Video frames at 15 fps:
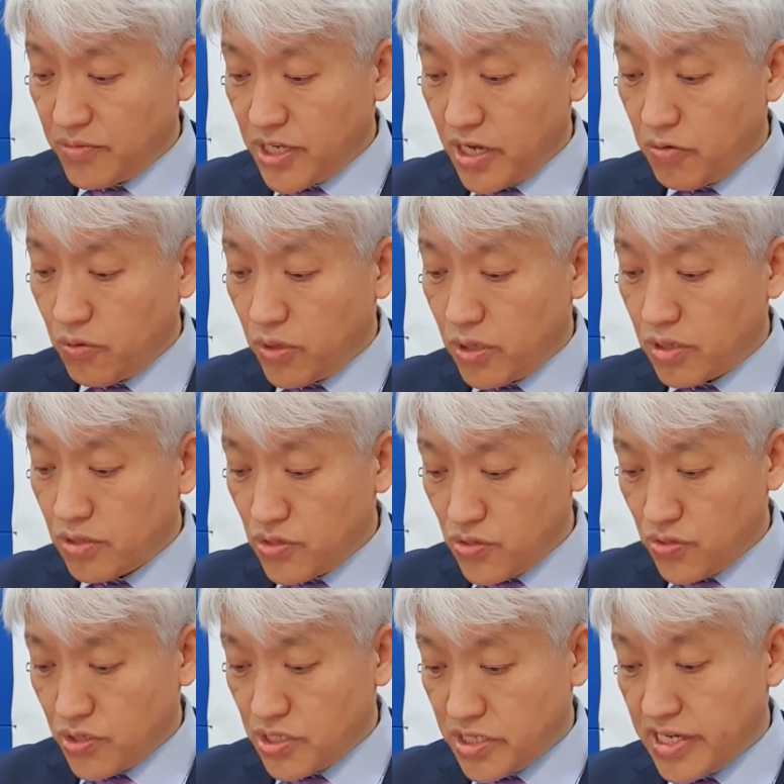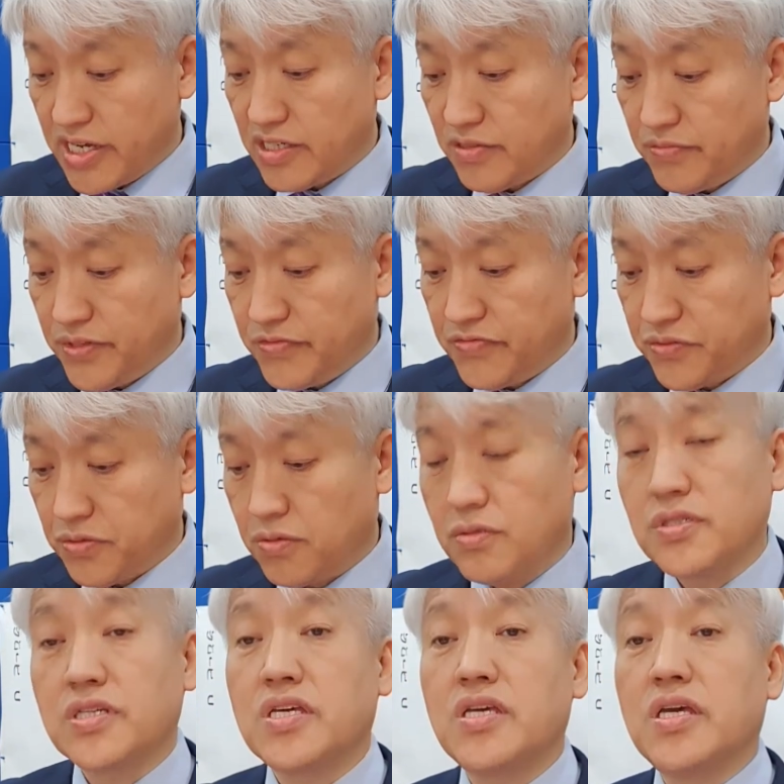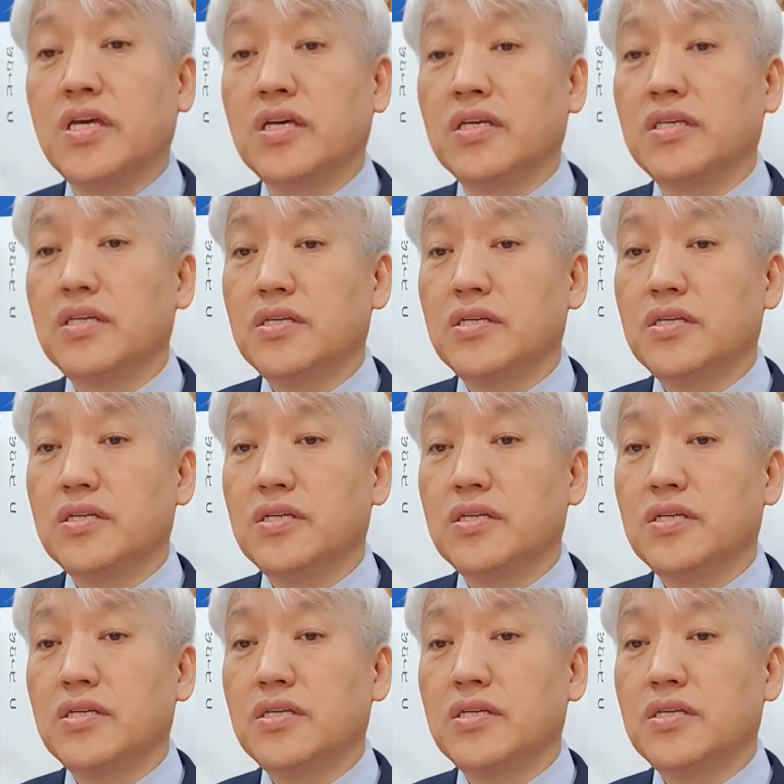they were to stand before the king.